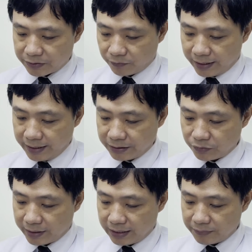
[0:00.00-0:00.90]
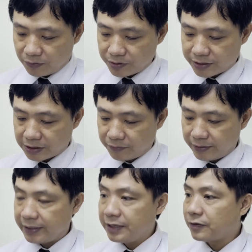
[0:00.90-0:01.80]
way to get information
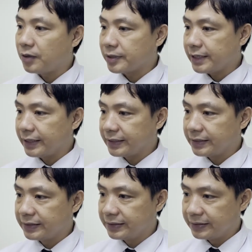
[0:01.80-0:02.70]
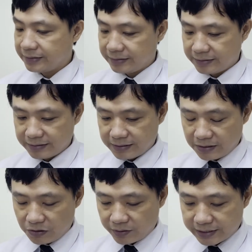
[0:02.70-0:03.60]
quickly from a text.
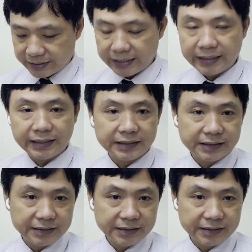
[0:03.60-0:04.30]
Okay, scanning.